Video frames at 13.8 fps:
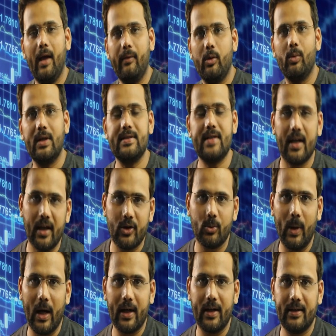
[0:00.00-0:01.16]
Everyone checking
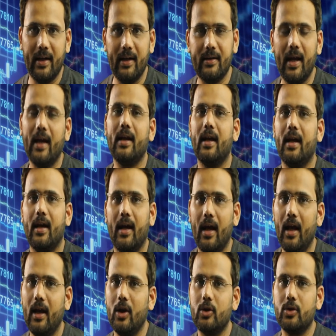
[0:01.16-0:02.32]
to Market Think Tank,
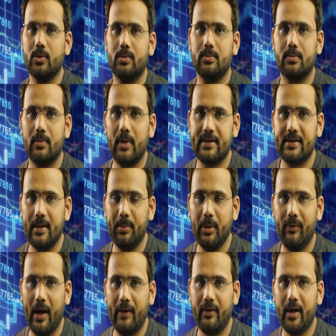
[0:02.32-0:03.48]
hello to
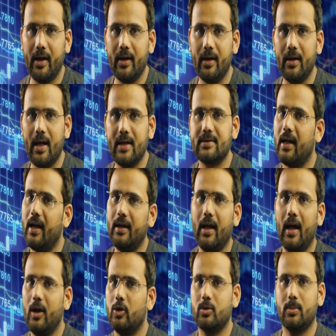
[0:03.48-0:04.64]
S&P 500 index and
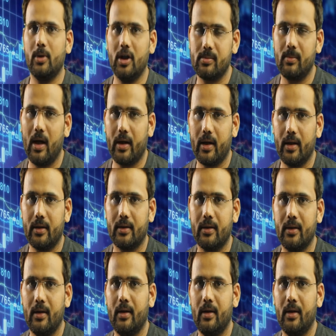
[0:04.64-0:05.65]
hello to bullish market.